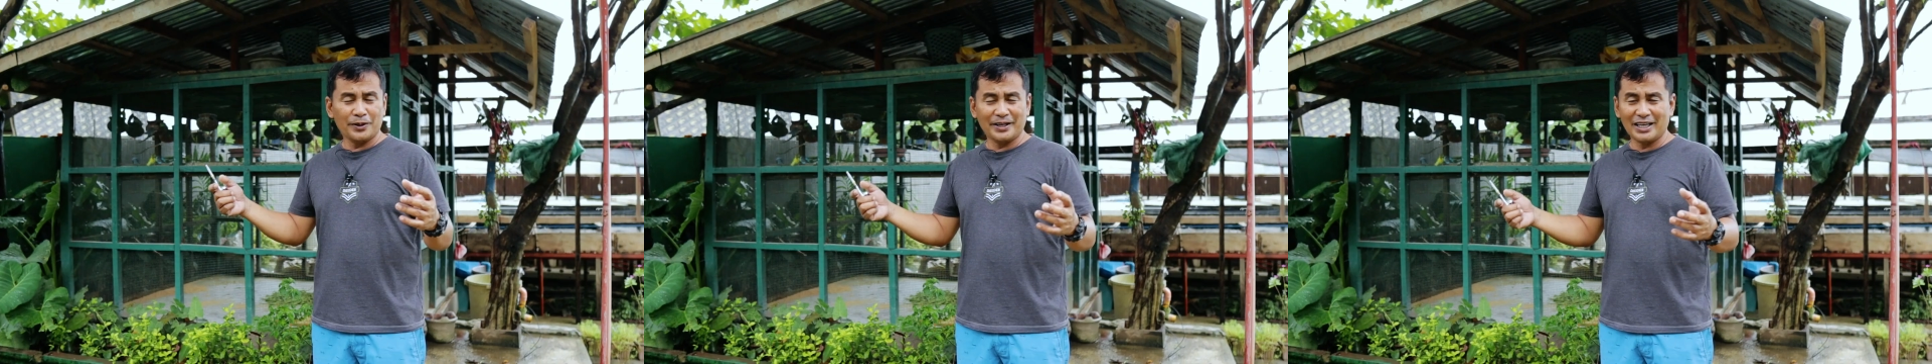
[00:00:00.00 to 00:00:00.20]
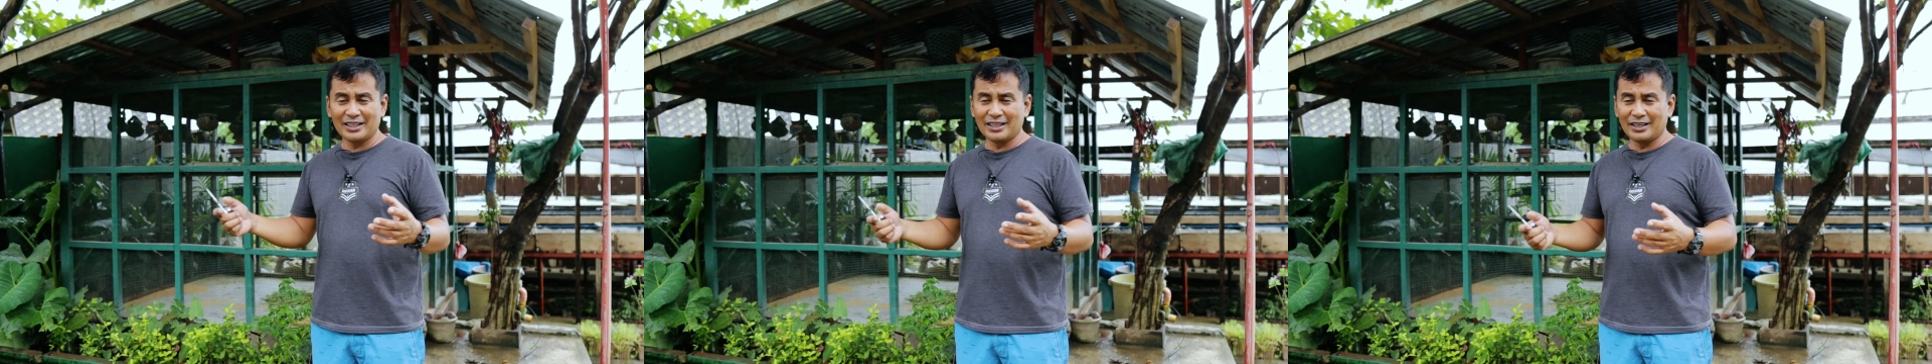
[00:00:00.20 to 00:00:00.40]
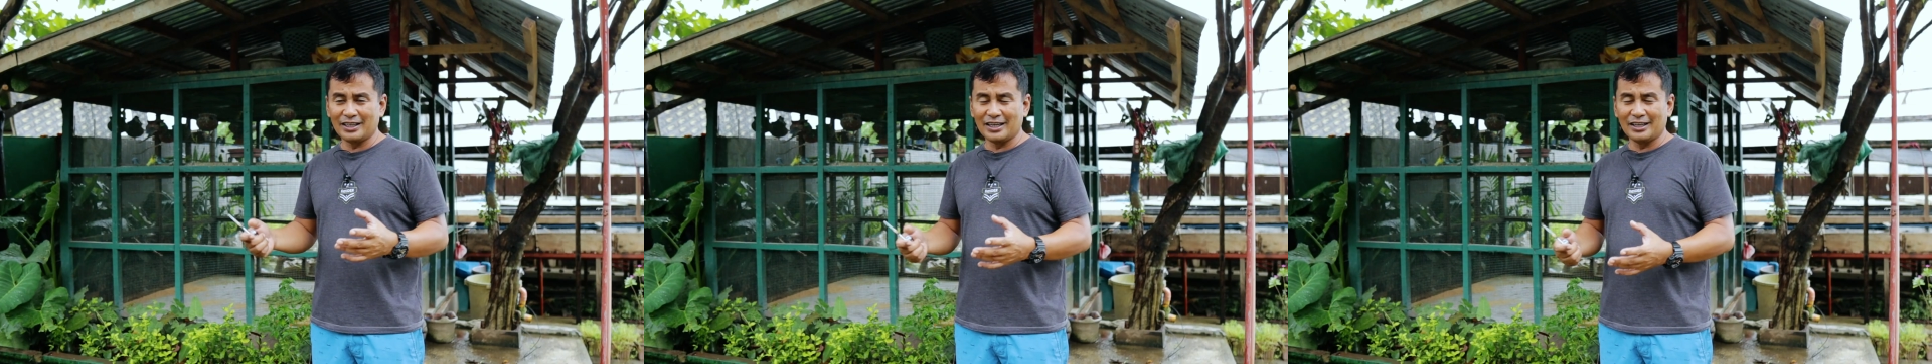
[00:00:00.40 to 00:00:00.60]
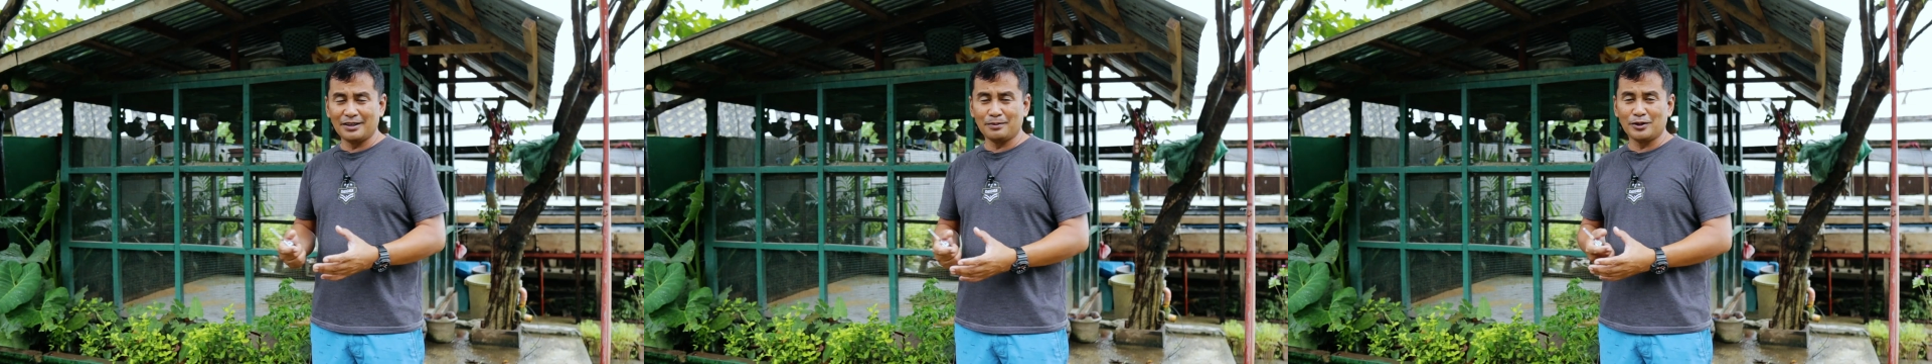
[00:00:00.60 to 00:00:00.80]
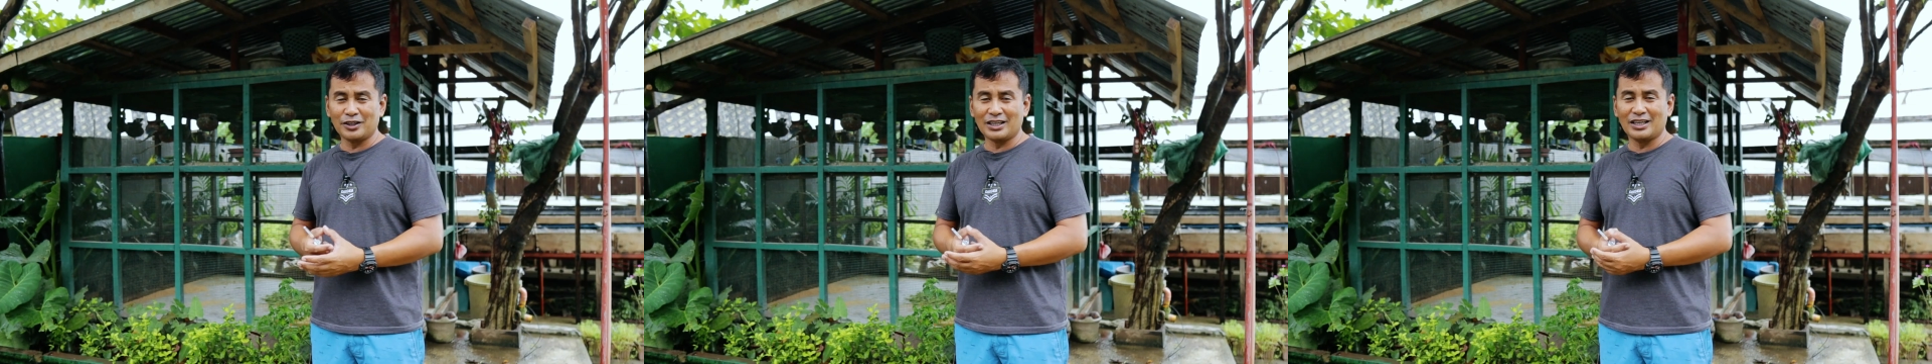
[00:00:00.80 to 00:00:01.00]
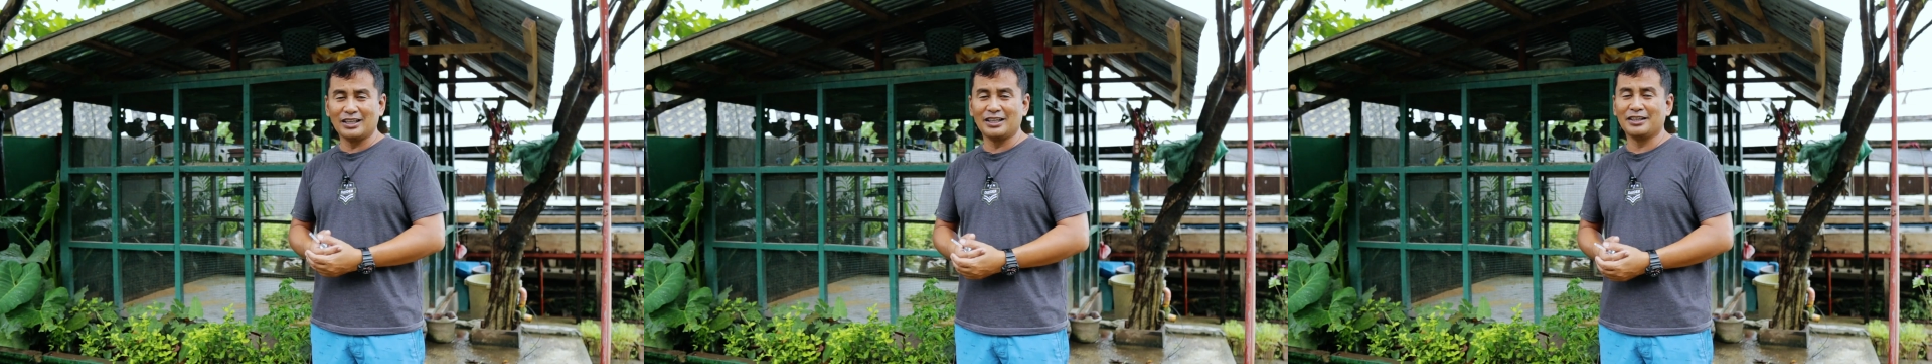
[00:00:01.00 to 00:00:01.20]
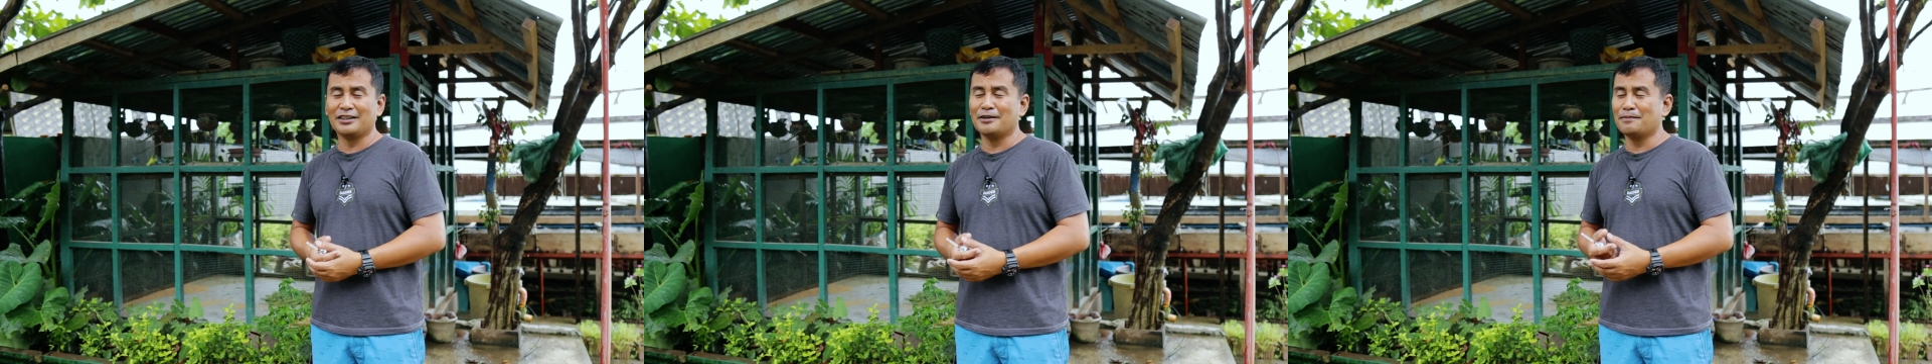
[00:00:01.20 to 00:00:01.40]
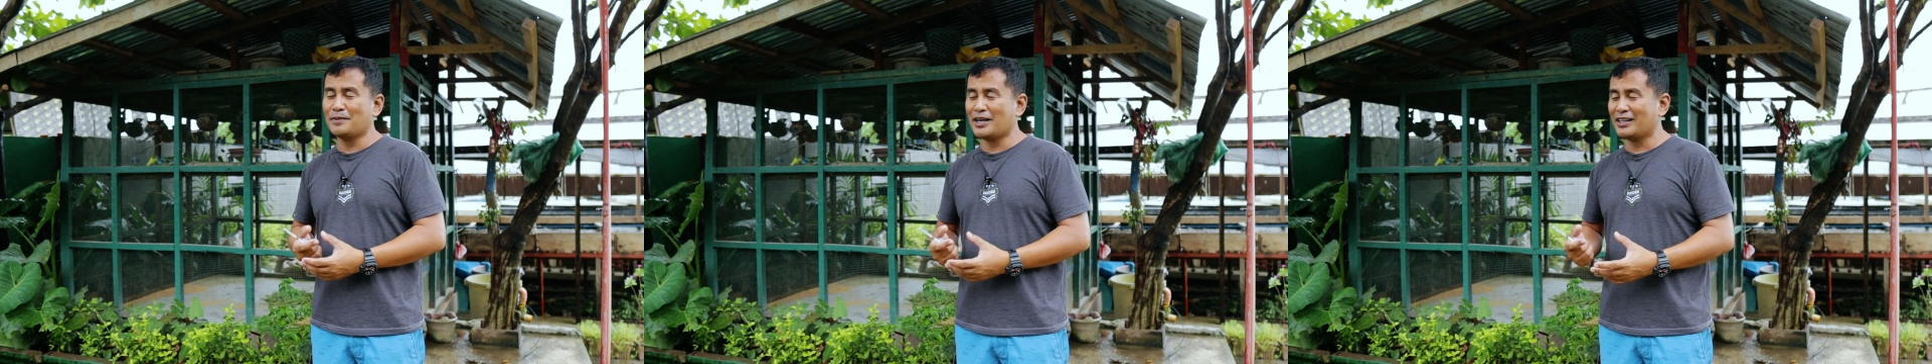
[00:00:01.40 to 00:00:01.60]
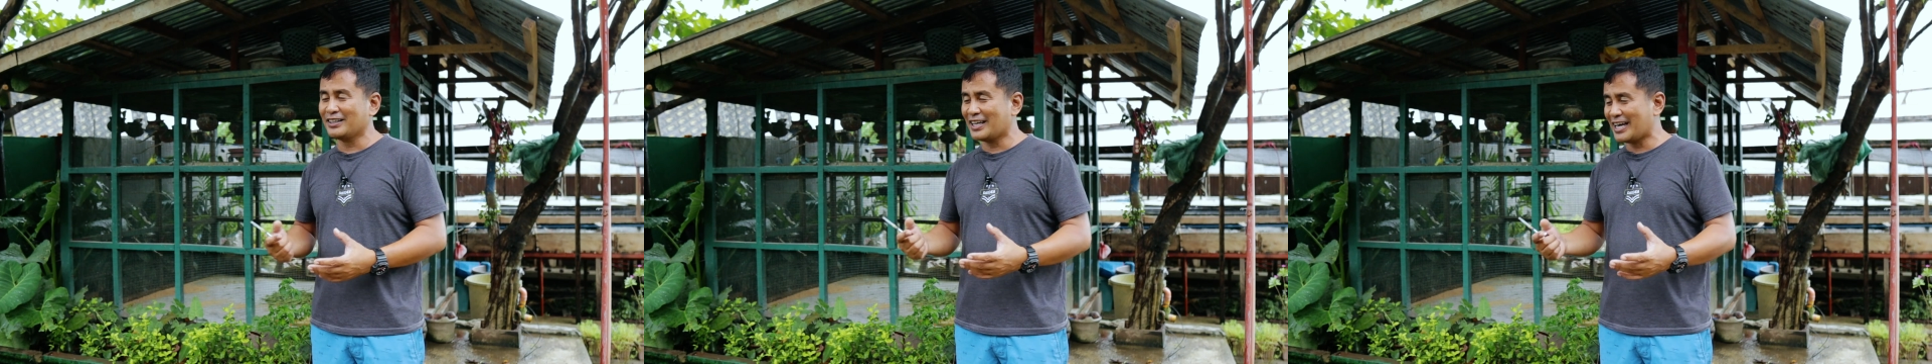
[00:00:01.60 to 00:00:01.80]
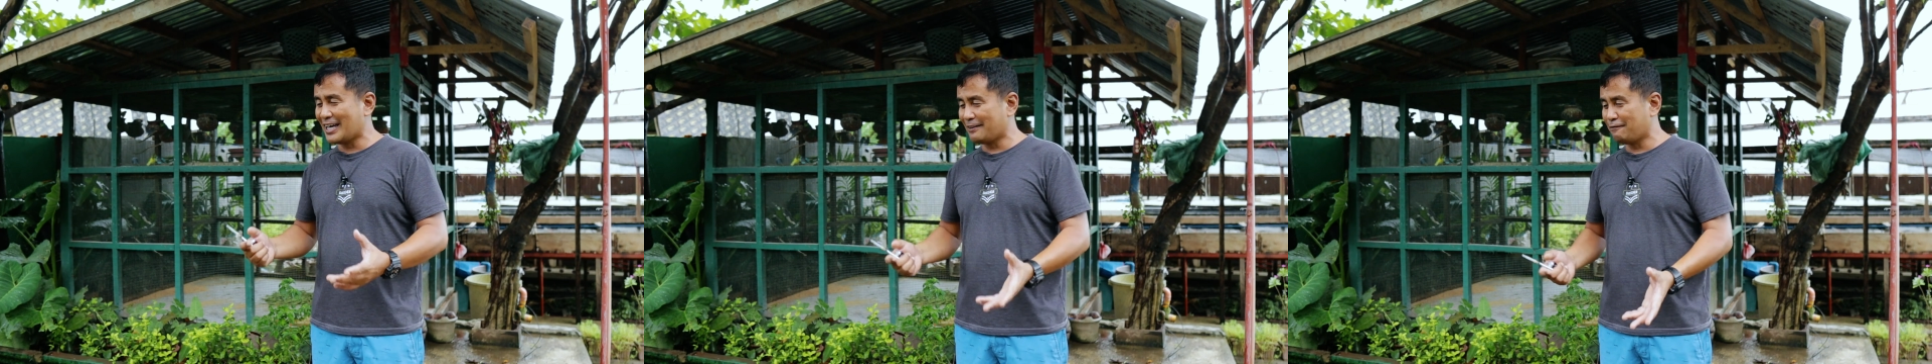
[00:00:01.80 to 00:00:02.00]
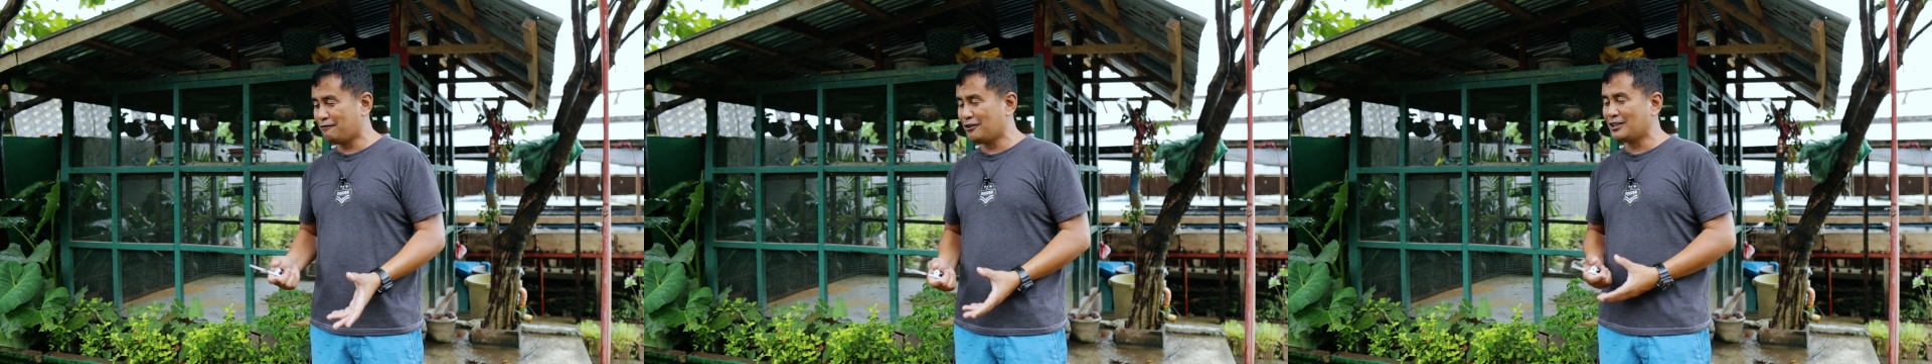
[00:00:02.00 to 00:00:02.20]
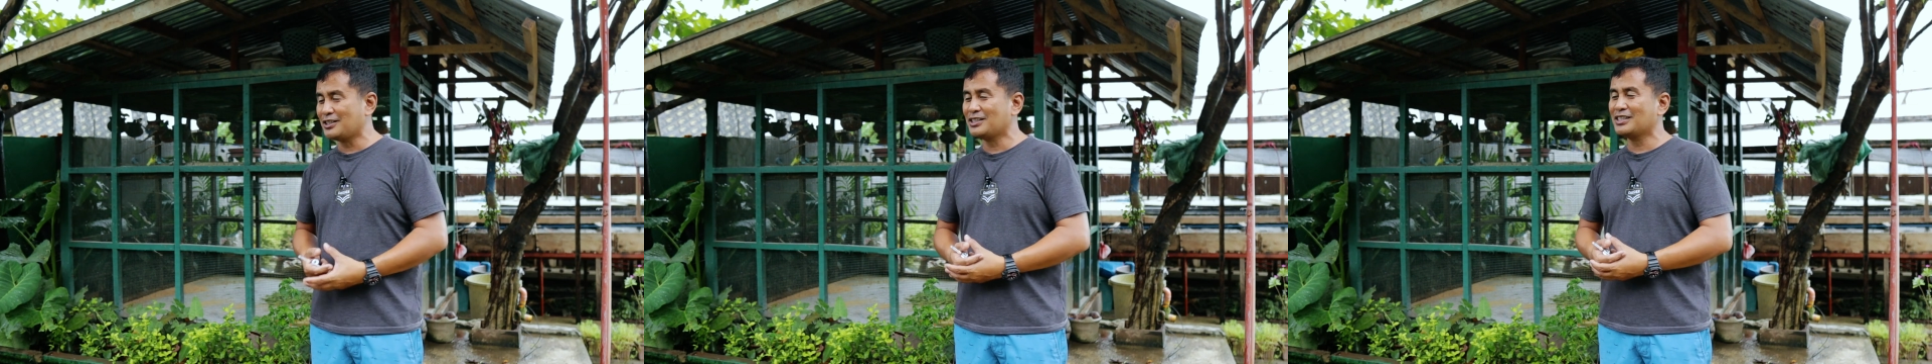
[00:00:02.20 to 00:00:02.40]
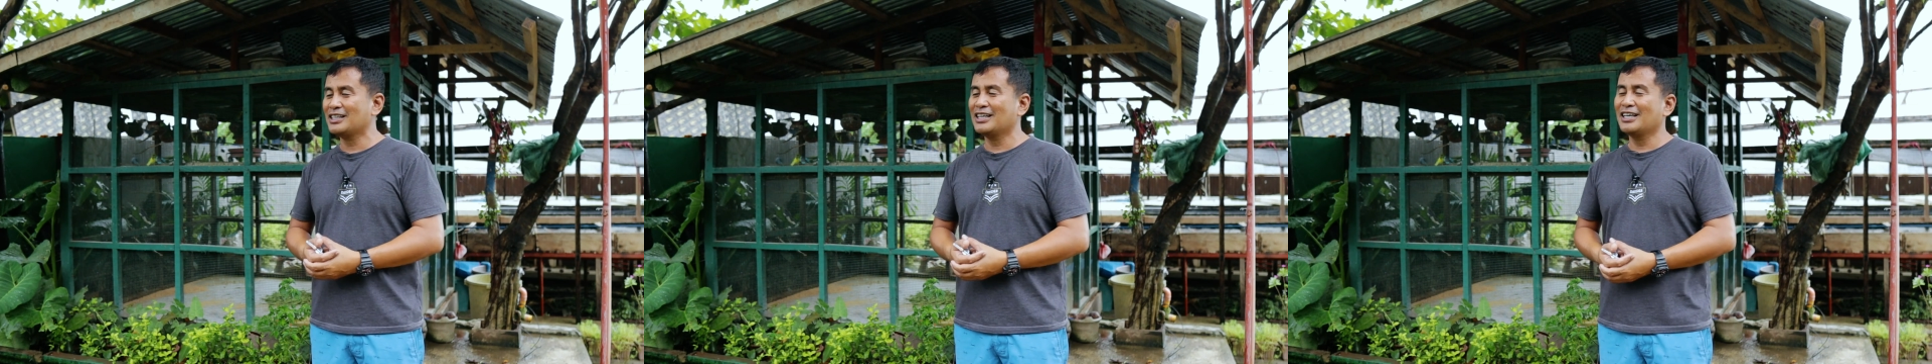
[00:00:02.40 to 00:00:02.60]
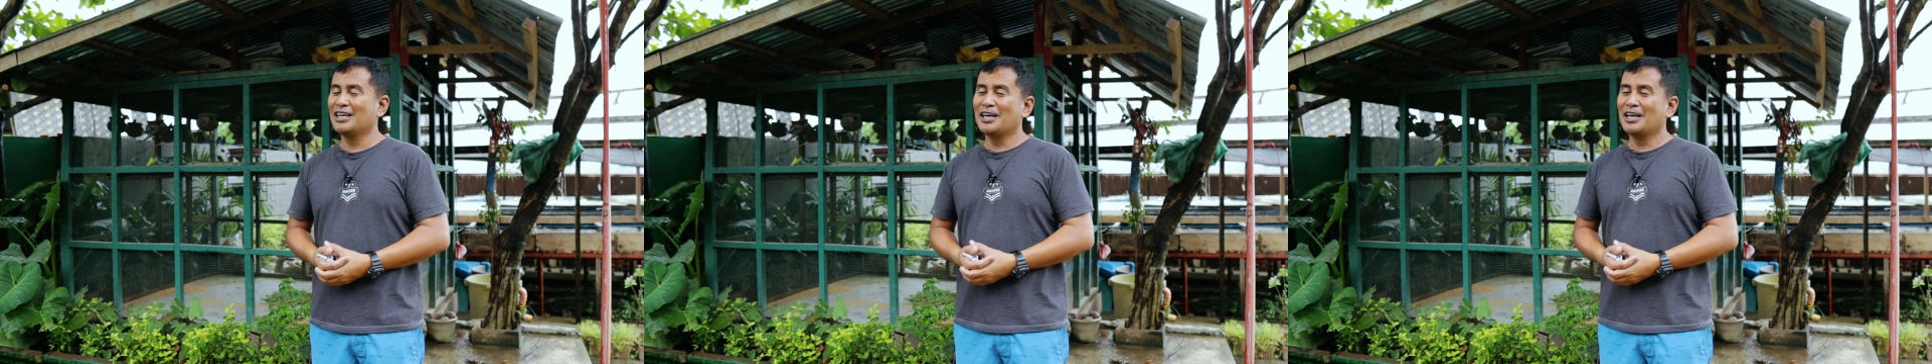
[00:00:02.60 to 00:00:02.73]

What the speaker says: We're not anymore killing the male catfish,